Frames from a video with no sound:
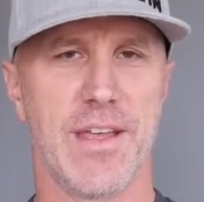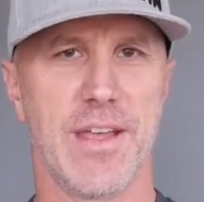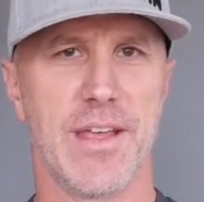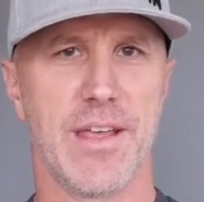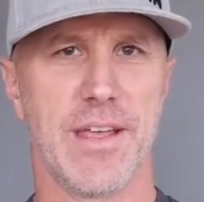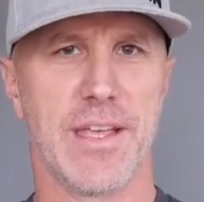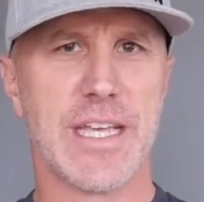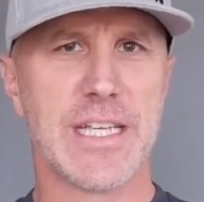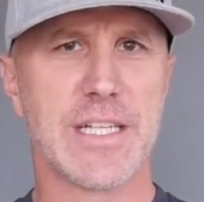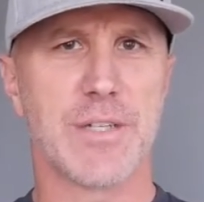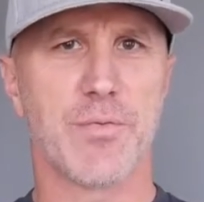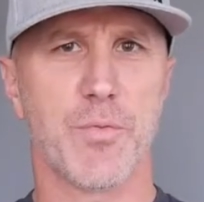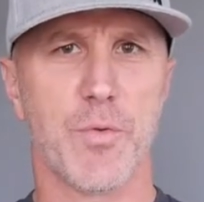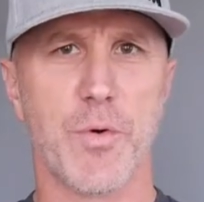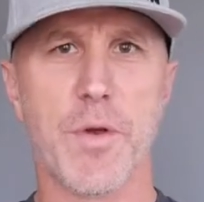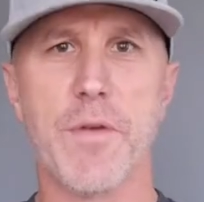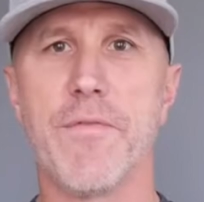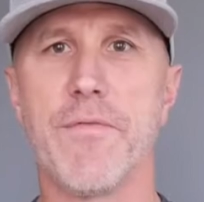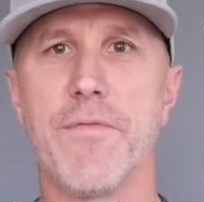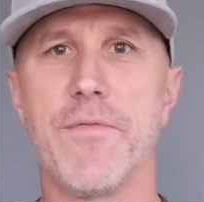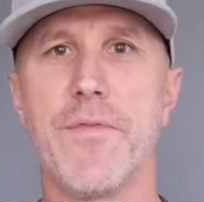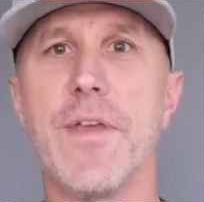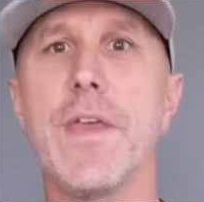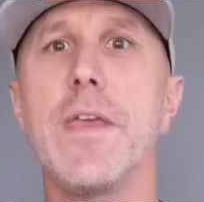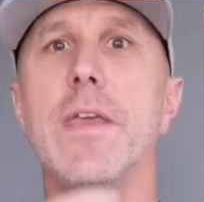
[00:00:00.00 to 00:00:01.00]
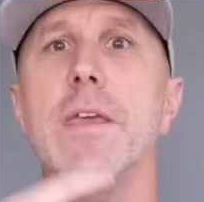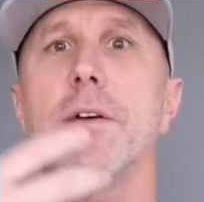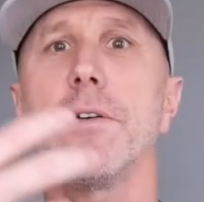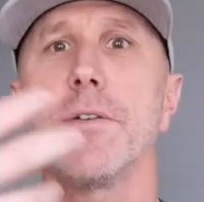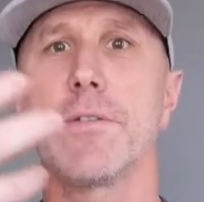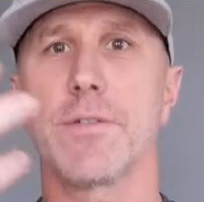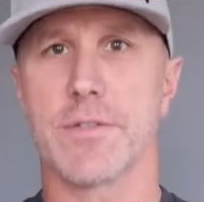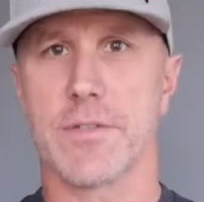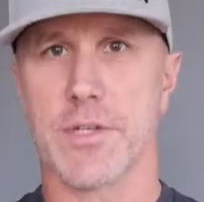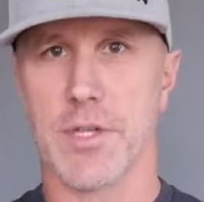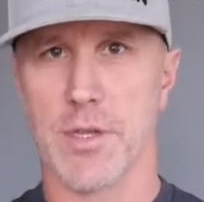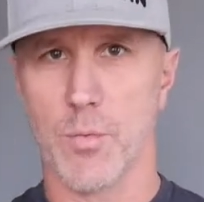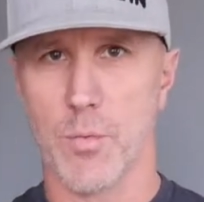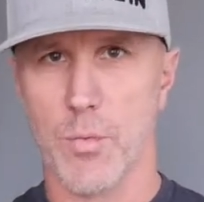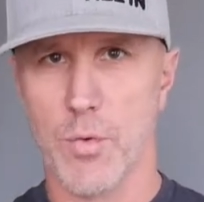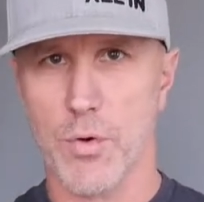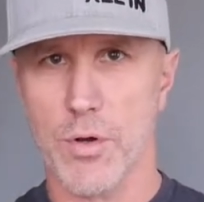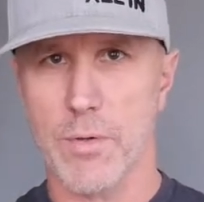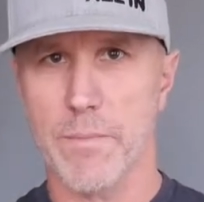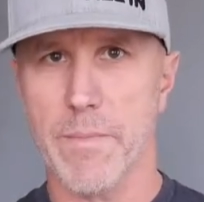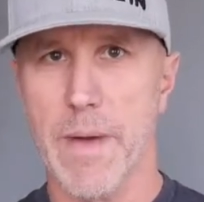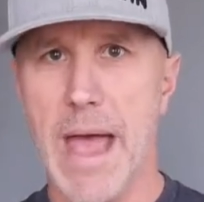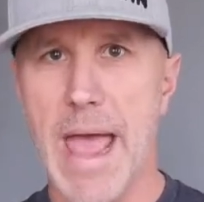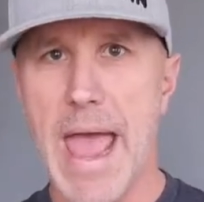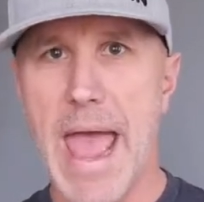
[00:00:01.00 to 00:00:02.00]
is revealed to the
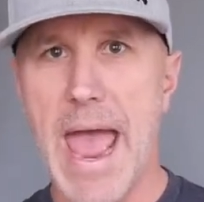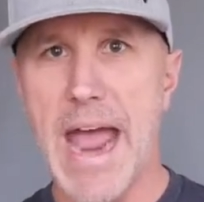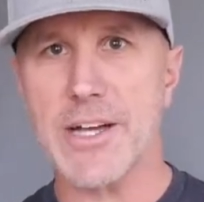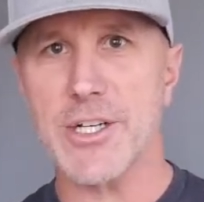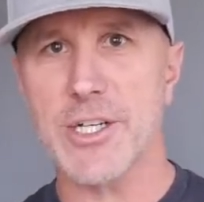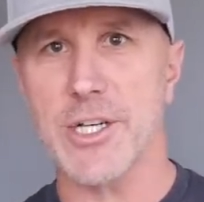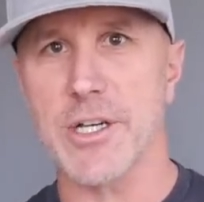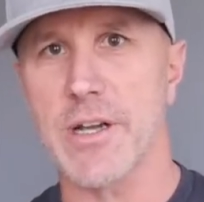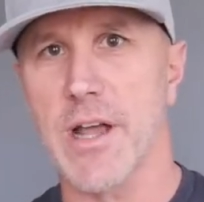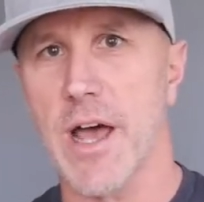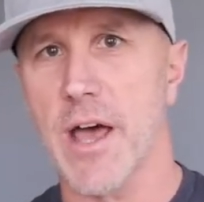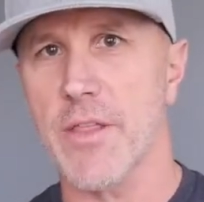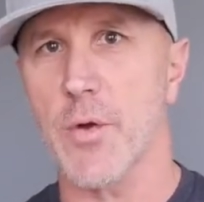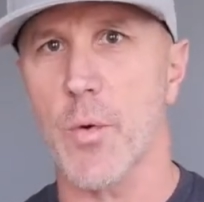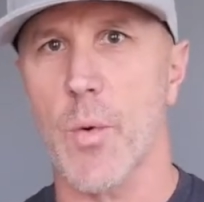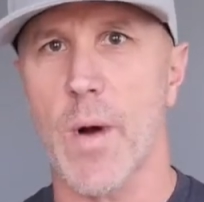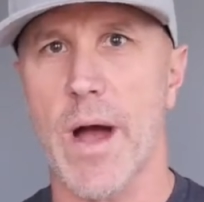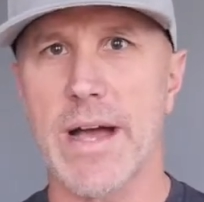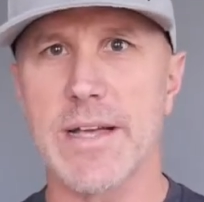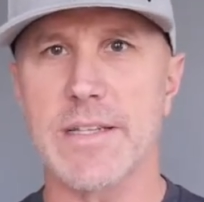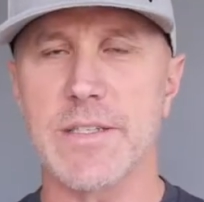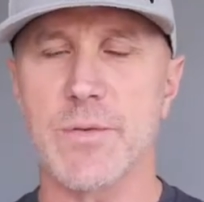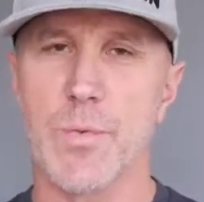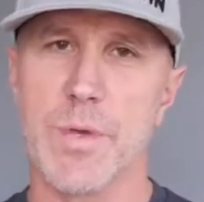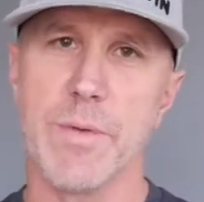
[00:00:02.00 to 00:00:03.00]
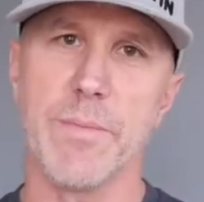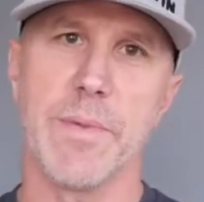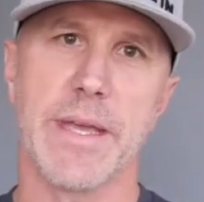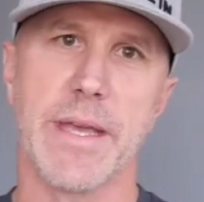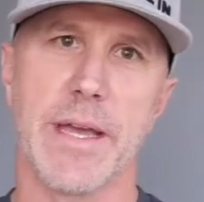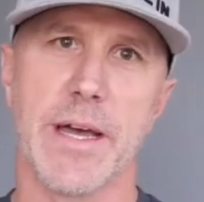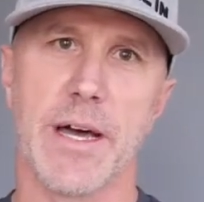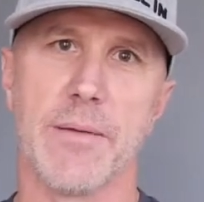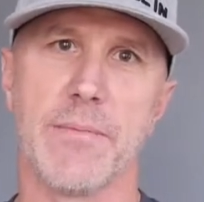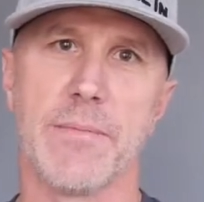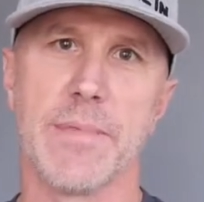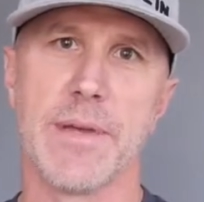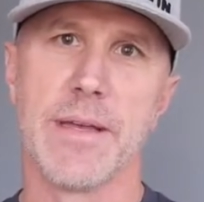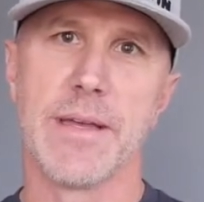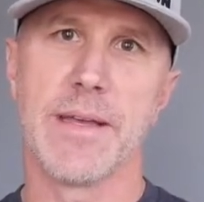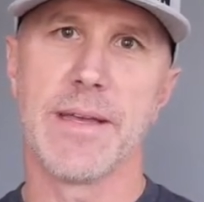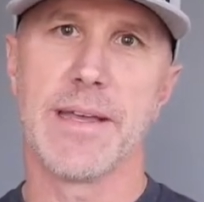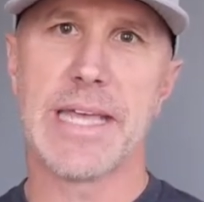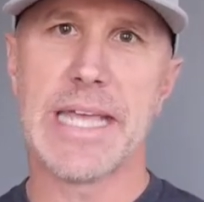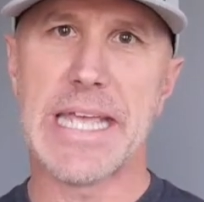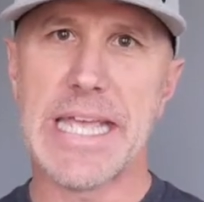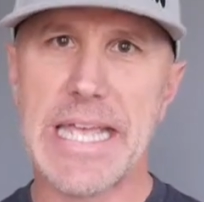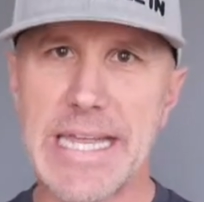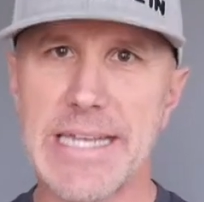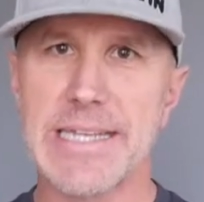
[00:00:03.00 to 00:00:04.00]
world by action. Otherwise, we become
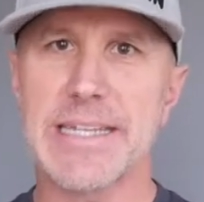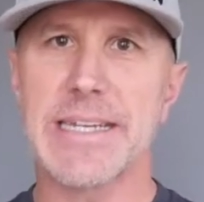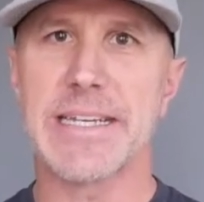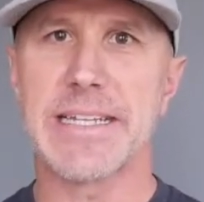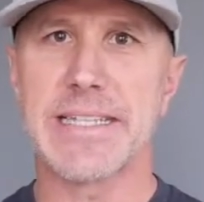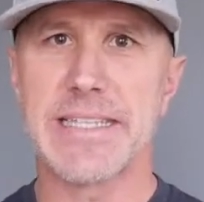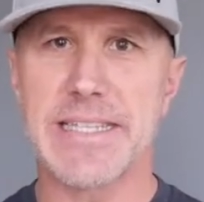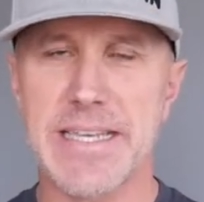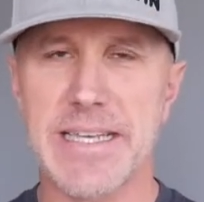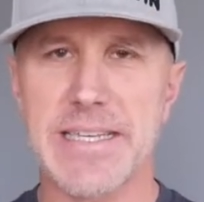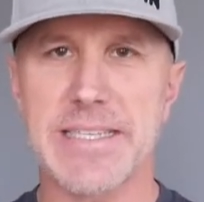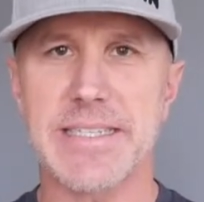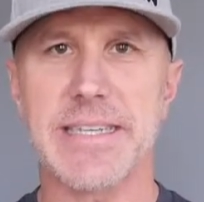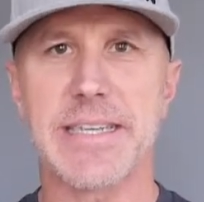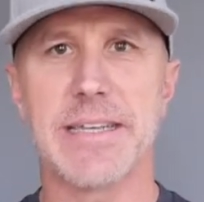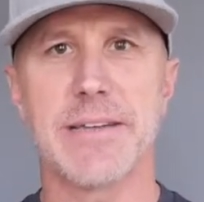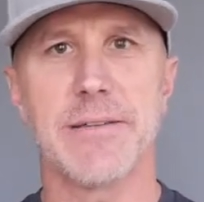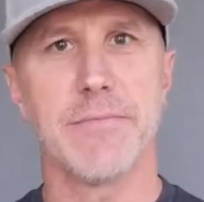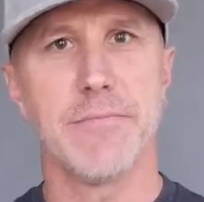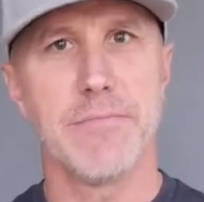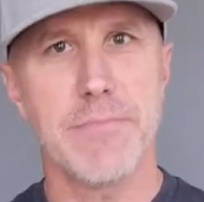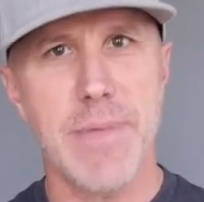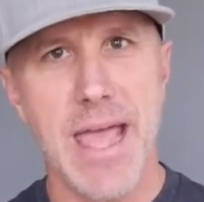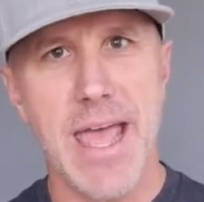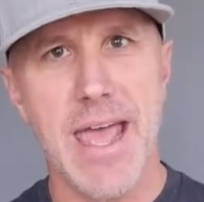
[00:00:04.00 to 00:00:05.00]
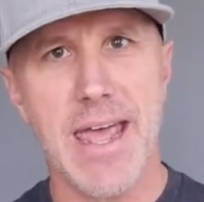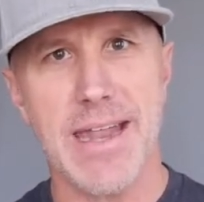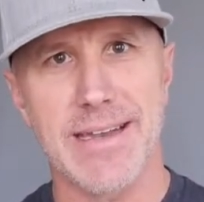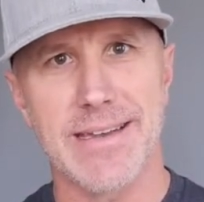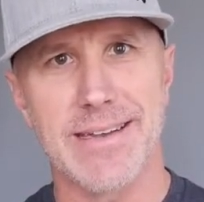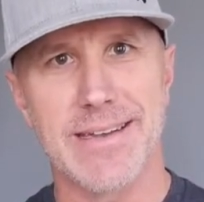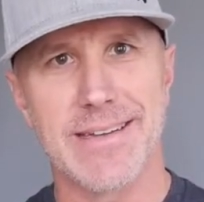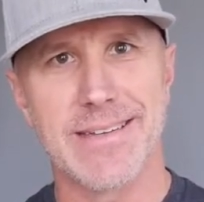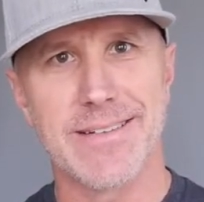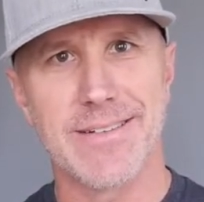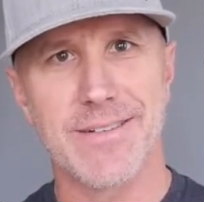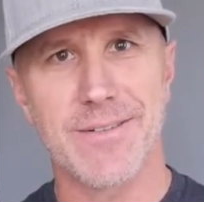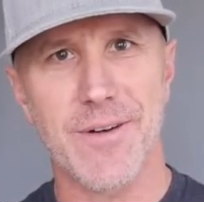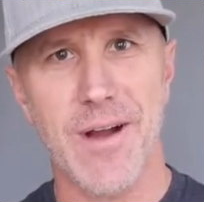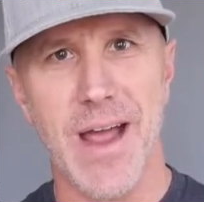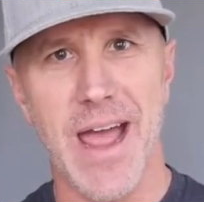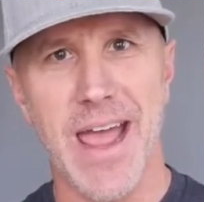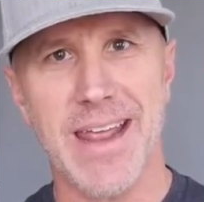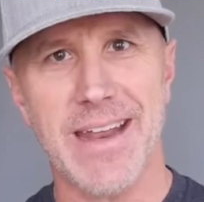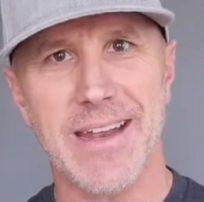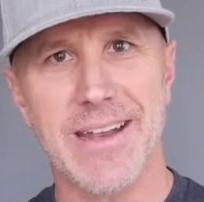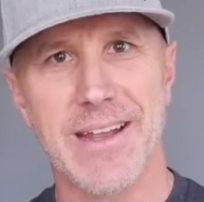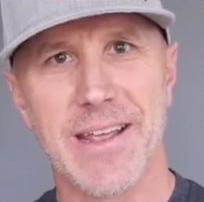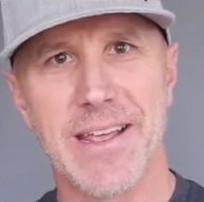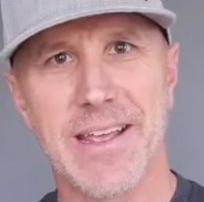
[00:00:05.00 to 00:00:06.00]
inconsistent men,
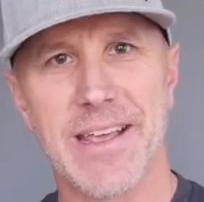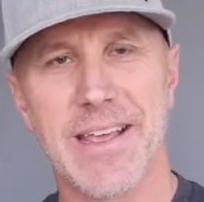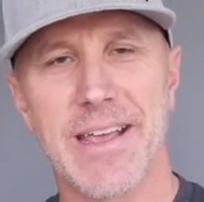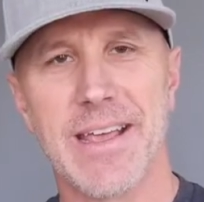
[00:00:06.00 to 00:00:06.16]
right?